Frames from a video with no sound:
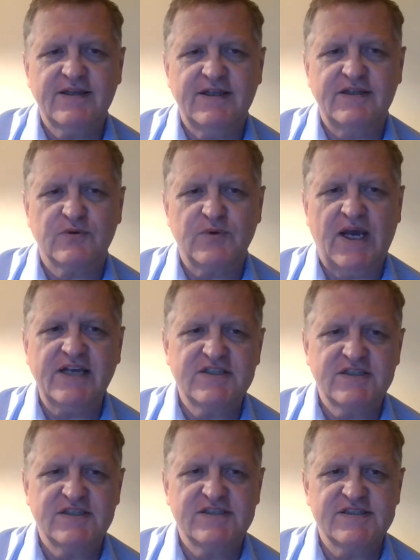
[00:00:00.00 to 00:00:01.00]
and
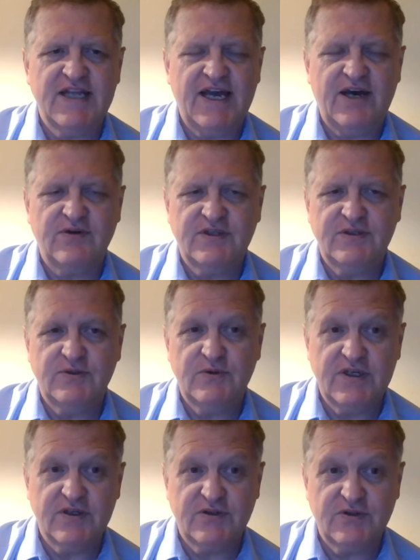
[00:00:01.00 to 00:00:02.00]
directions on how to do the
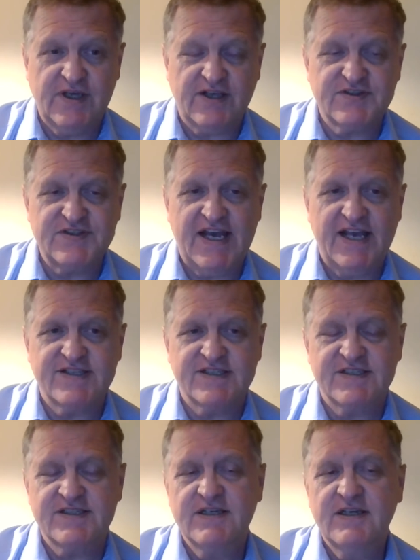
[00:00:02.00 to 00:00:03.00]
ear tuning
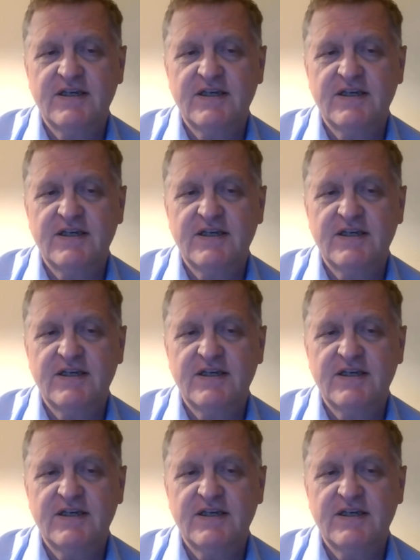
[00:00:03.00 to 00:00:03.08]
exercises.